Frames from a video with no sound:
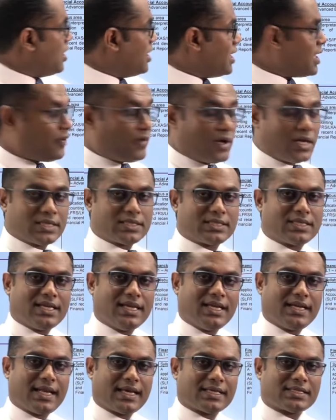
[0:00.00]
Level
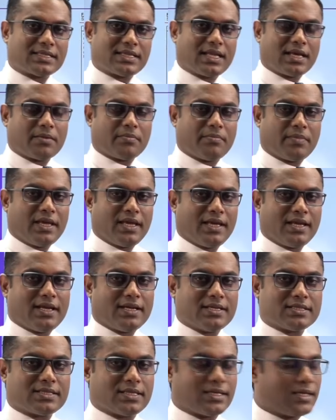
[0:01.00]
C testing
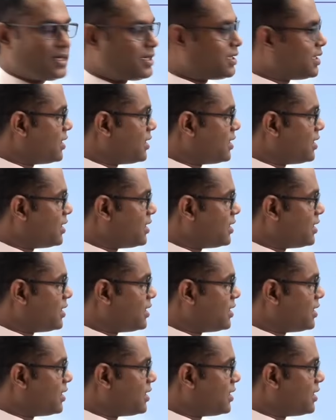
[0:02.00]
means